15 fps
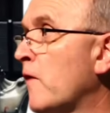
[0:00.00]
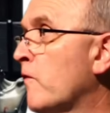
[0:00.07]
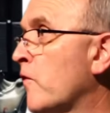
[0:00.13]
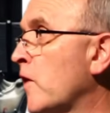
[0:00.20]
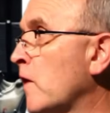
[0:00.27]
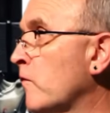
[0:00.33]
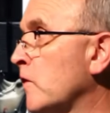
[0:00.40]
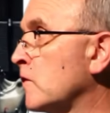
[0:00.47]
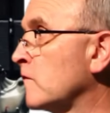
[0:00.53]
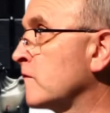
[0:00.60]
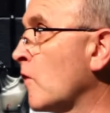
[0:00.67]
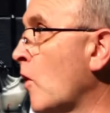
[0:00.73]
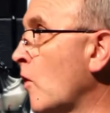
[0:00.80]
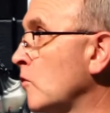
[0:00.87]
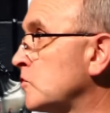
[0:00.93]
walked the earth
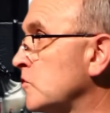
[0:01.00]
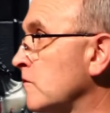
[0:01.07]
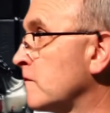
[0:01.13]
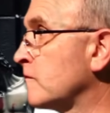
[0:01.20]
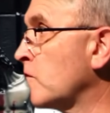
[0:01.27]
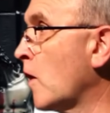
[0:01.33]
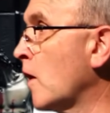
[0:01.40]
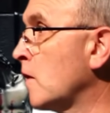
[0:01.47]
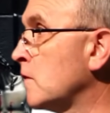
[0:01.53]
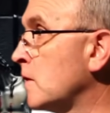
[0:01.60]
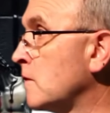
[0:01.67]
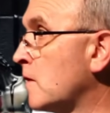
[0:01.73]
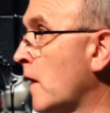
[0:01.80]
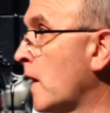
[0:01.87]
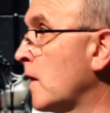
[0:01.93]
since the fall of
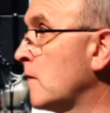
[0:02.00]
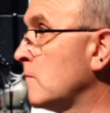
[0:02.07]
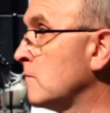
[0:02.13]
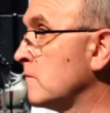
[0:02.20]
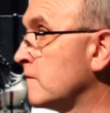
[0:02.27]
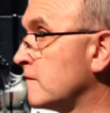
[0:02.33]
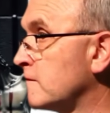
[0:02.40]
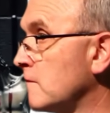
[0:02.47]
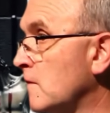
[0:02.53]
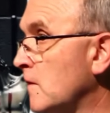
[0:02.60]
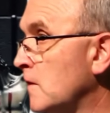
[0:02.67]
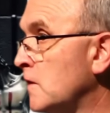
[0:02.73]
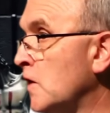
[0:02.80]
angels, and it was only